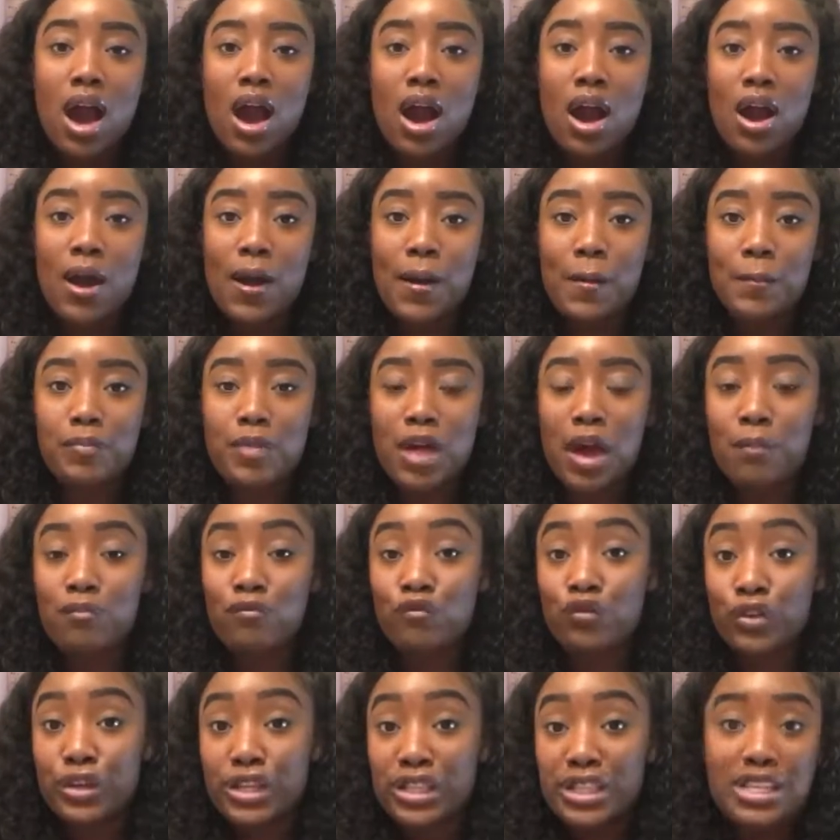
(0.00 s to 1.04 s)
Um,
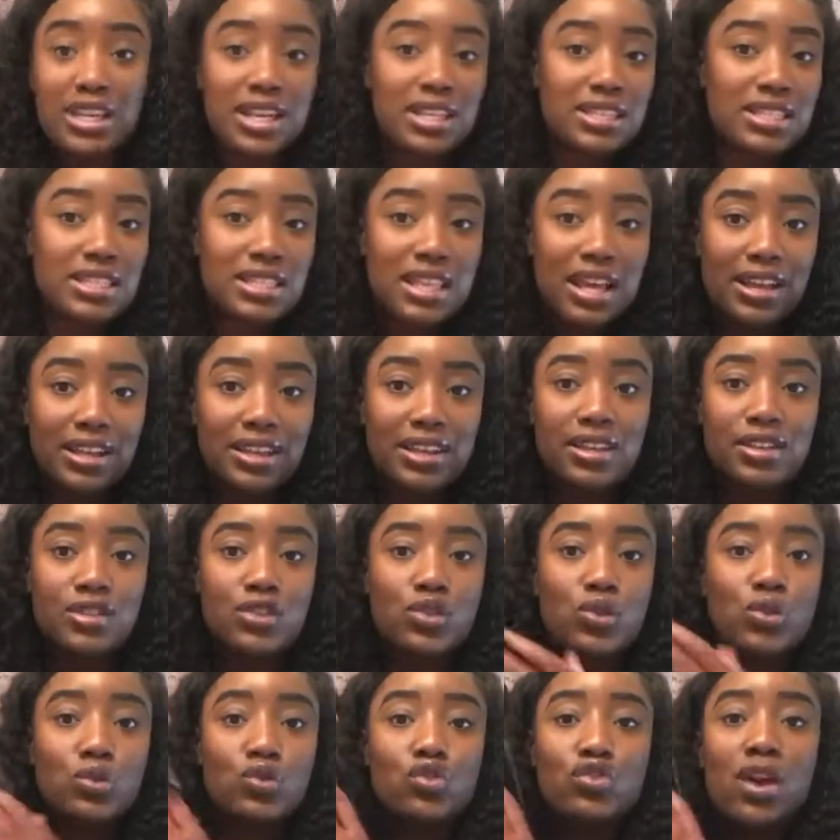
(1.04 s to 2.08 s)
I'm really excited
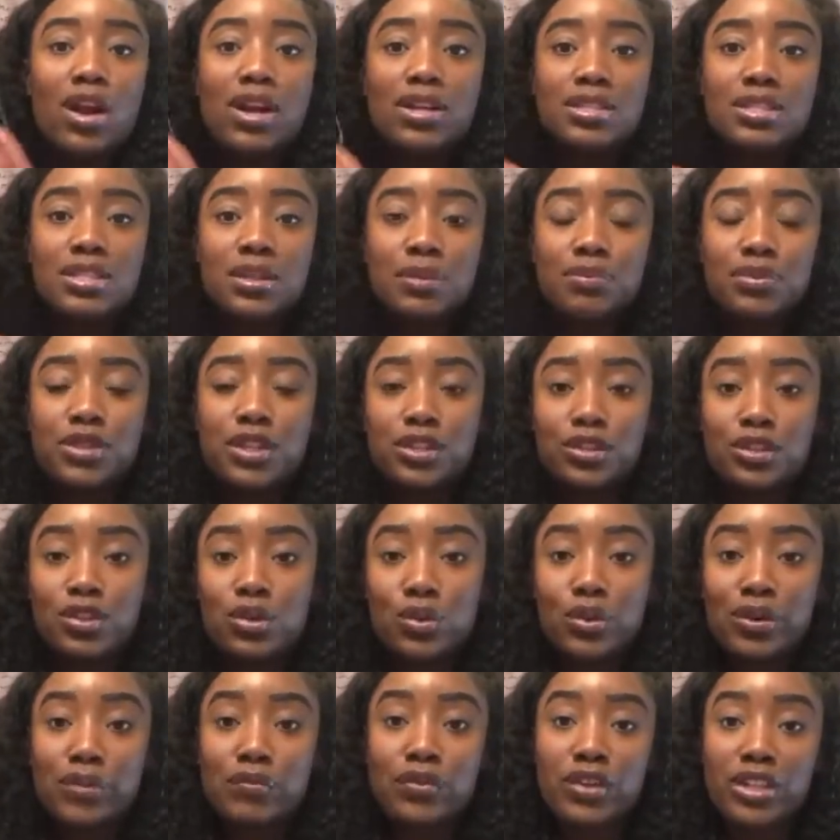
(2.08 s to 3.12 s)
to try something
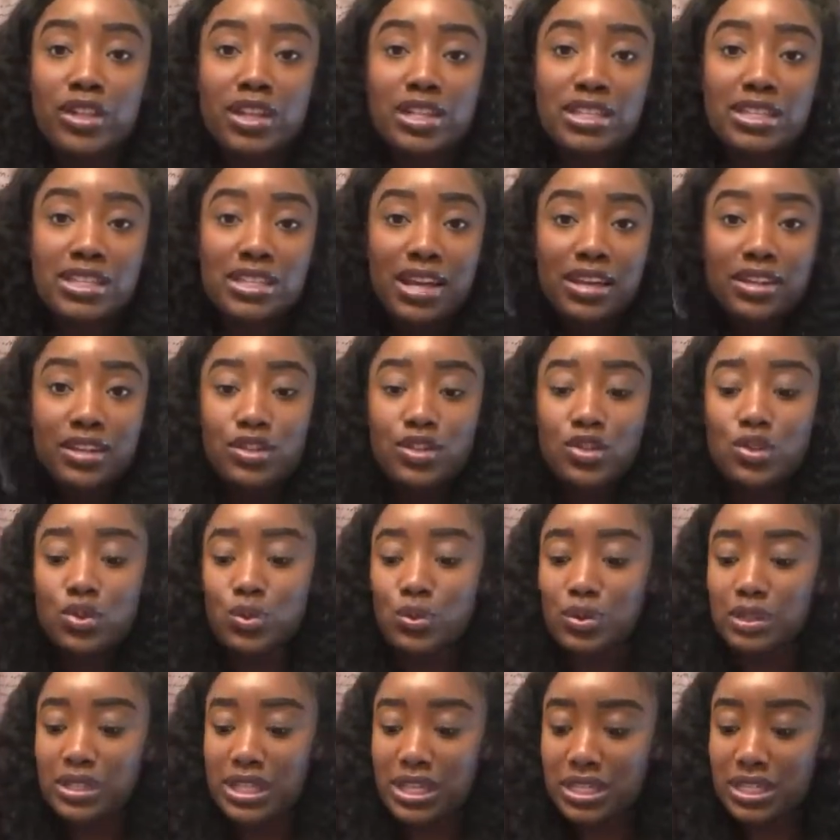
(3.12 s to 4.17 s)
new and I'm really excited
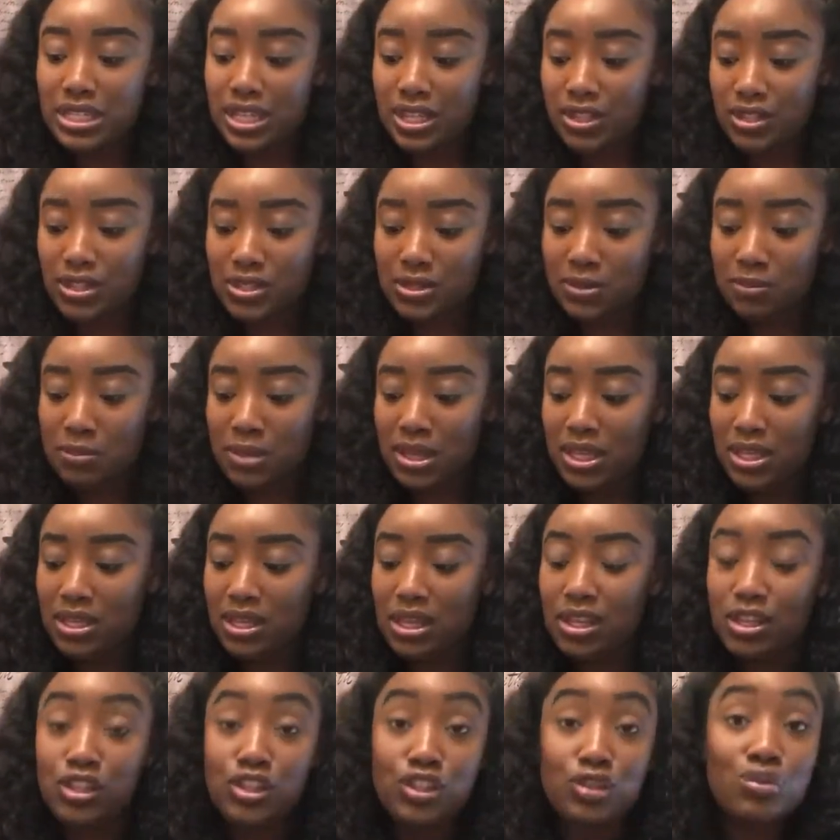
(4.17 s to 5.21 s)
to get into
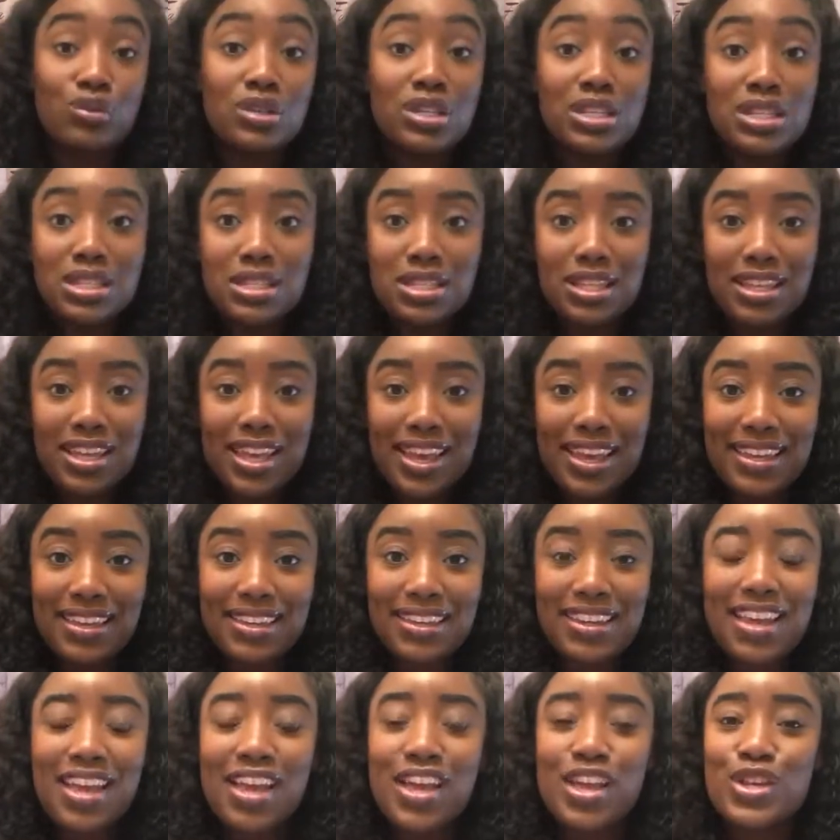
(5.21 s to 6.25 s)
making units
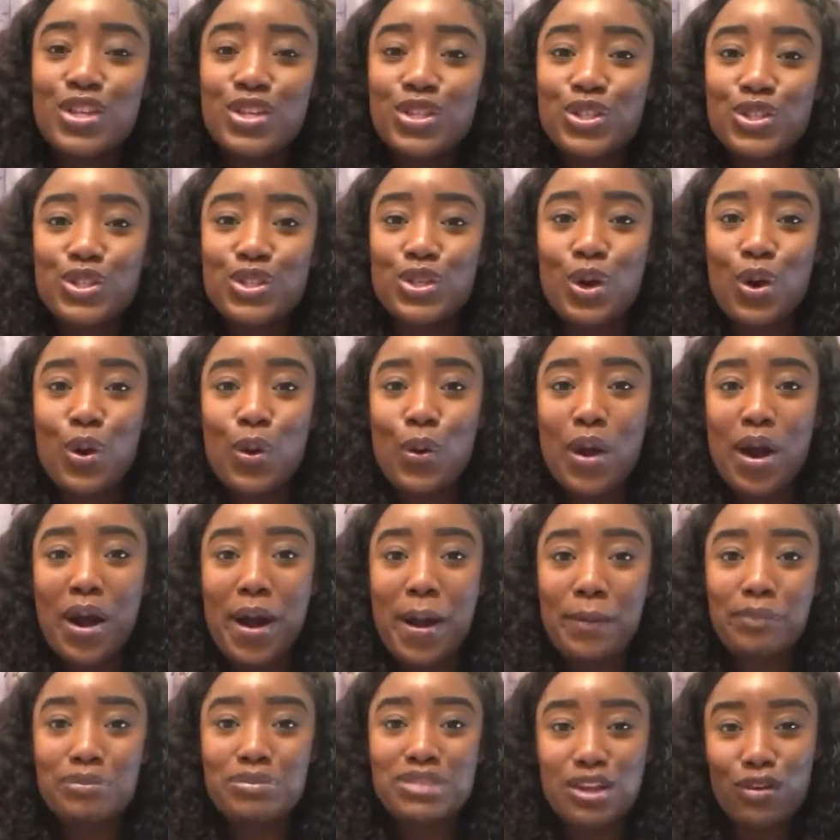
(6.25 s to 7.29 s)
again. So
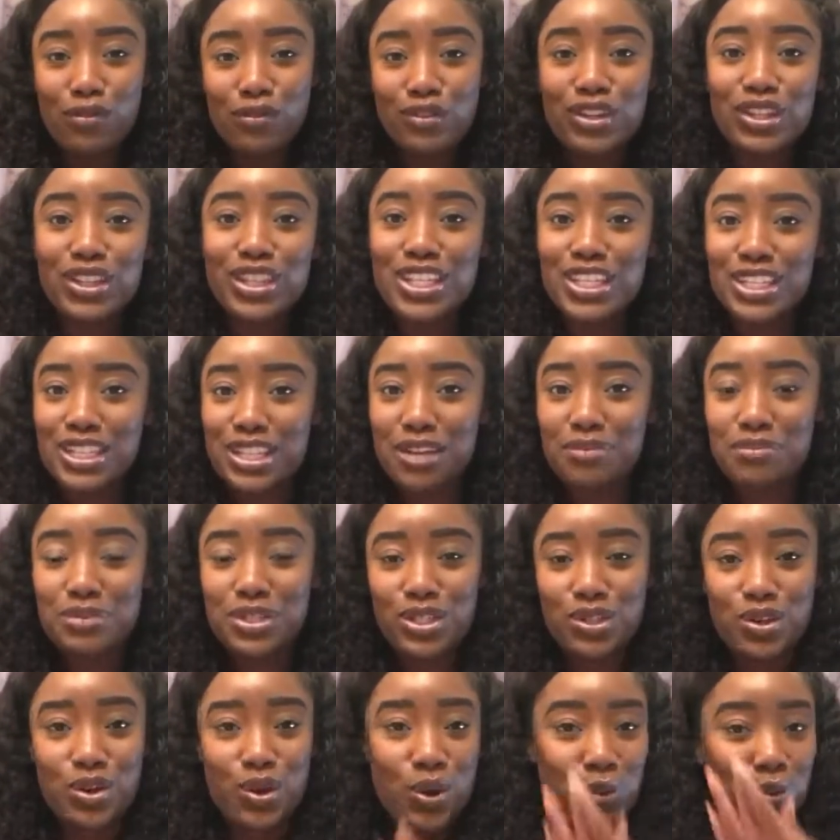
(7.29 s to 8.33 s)
um, definitely let
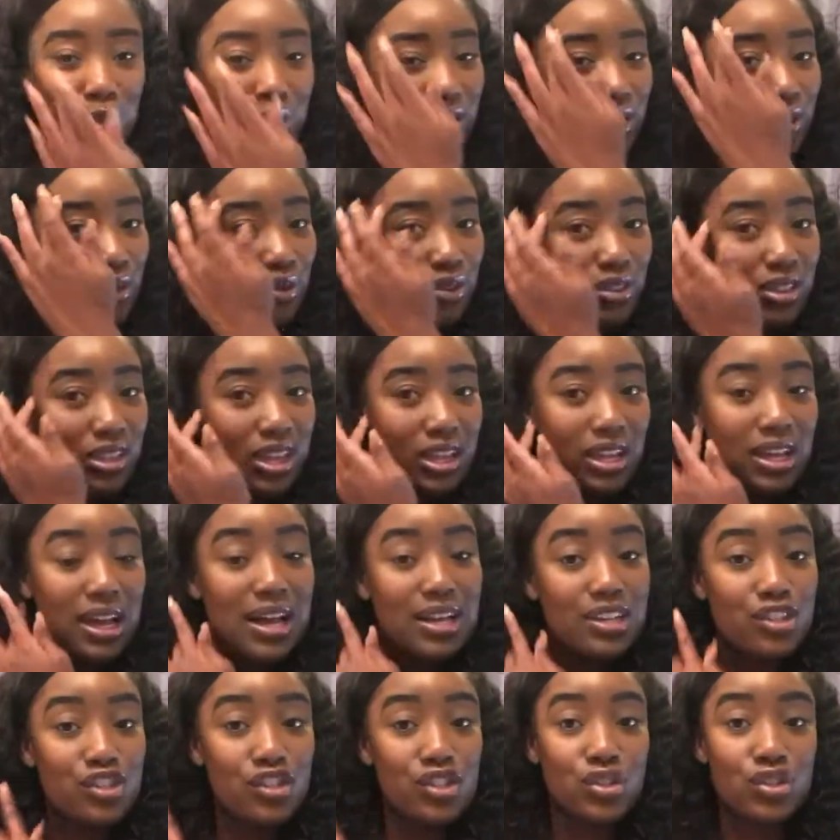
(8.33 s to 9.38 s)
me know what you think
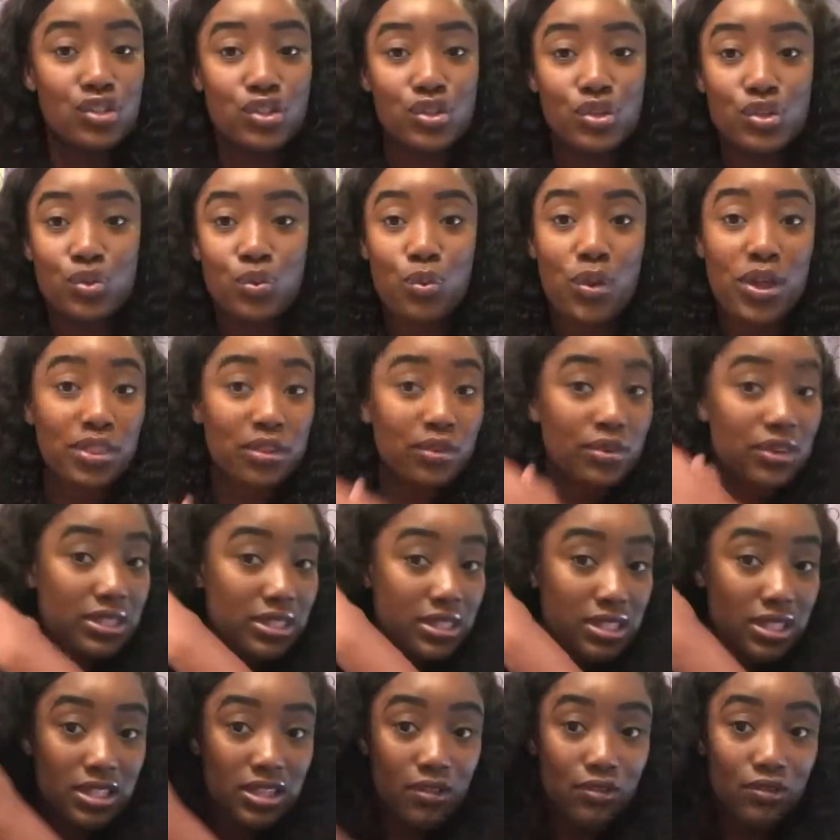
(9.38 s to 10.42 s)
I should do, whether
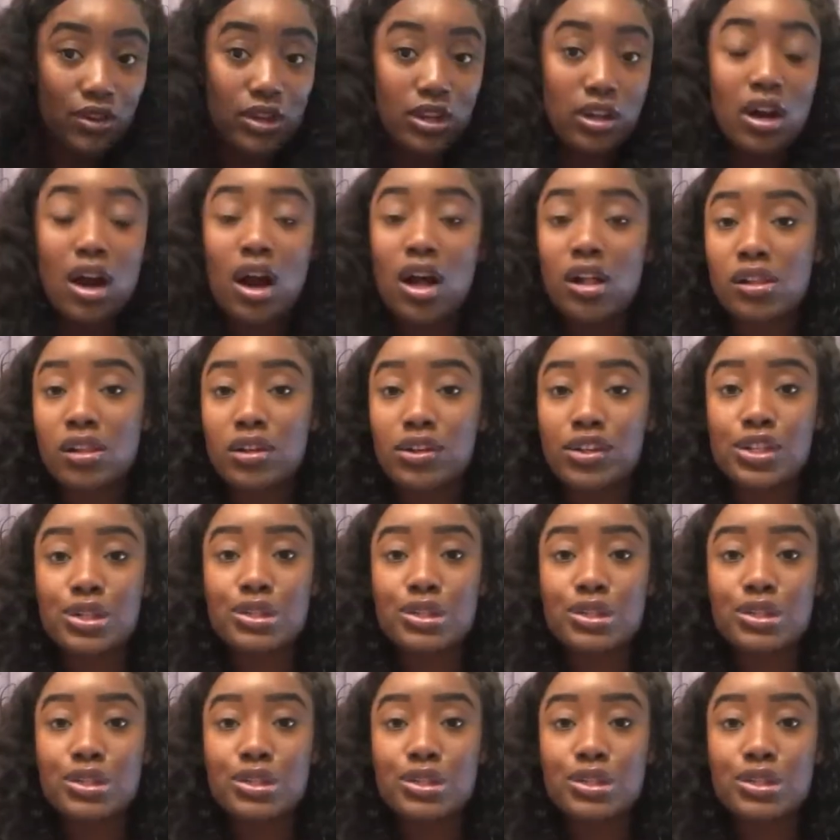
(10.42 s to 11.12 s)
it's a different color